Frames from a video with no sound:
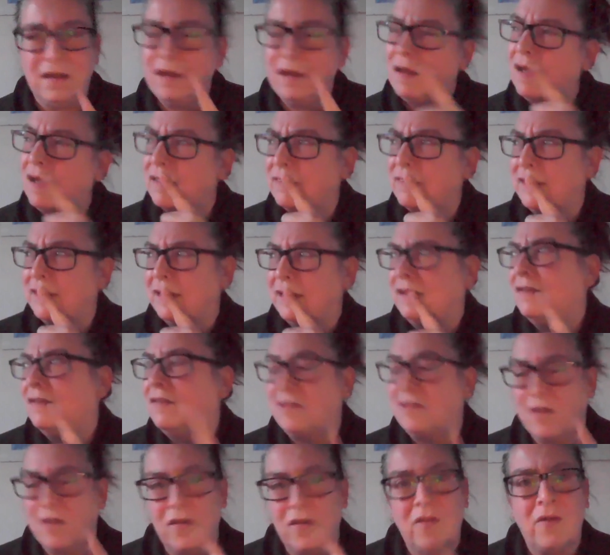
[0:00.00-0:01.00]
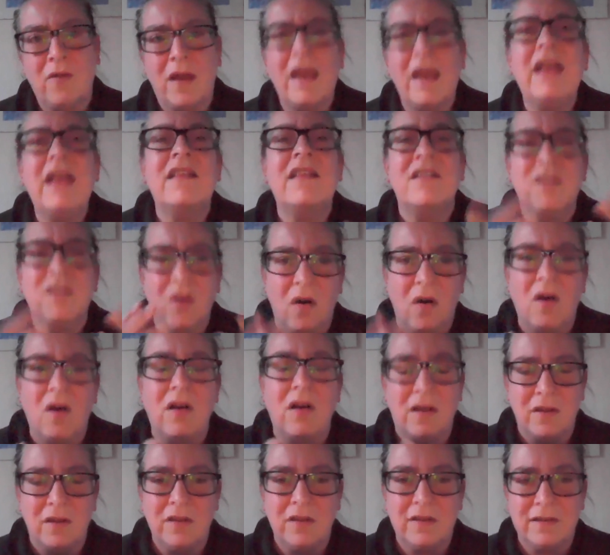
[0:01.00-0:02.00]
I think, don't quit. It's not a
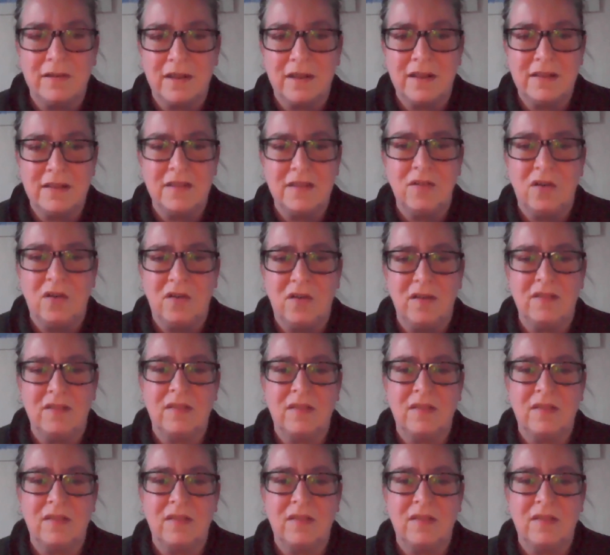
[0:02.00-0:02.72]
good, it's not.